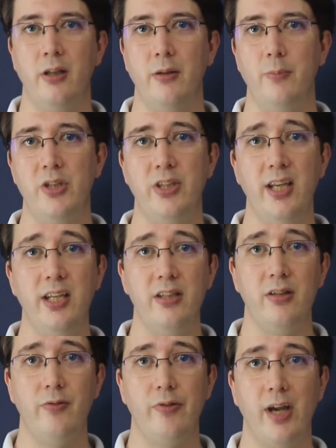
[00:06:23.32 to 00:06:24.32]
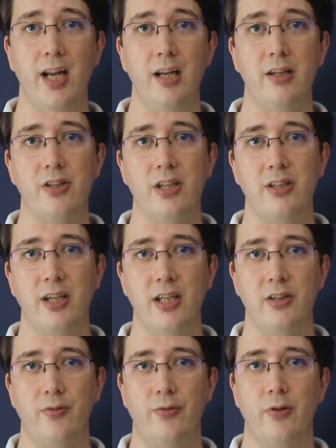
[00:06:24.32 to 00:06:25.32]
Mistakes and failures
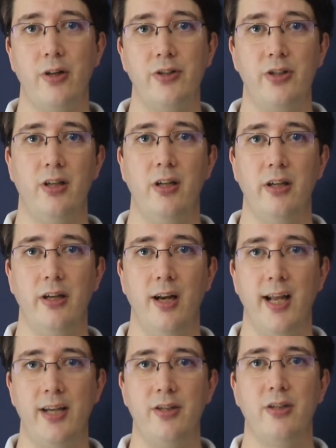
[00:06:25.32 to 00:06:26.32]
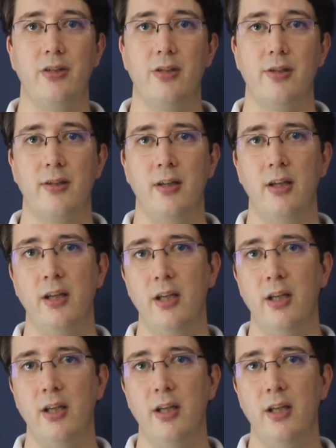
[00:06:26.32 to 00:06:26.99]
exist for us to learn lessons.